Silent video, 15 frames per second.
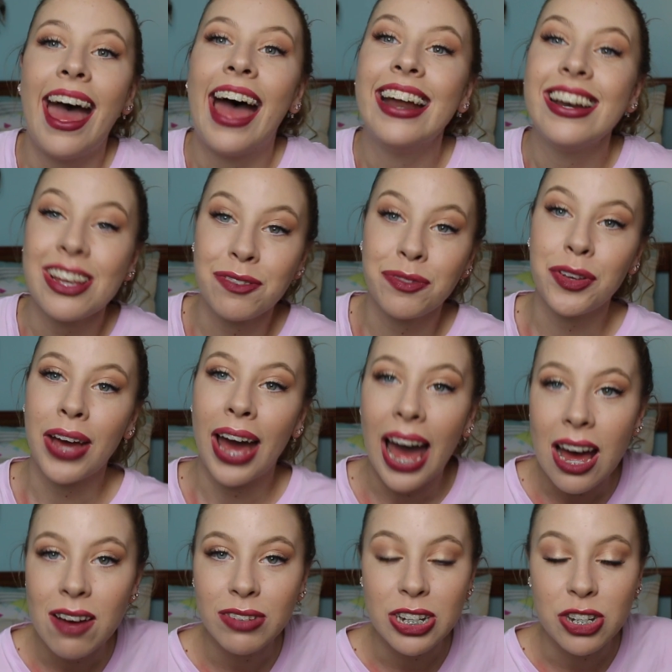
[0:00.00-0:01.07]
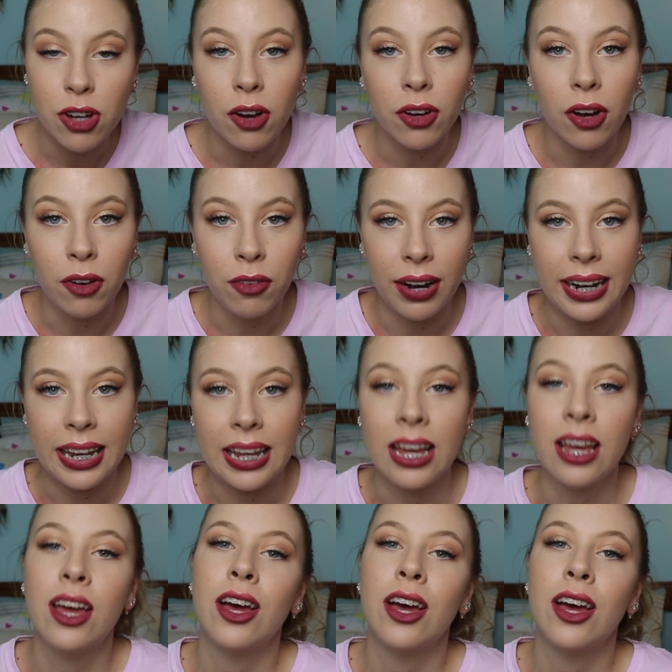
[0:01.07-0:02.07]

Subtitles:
And if you have a dog already,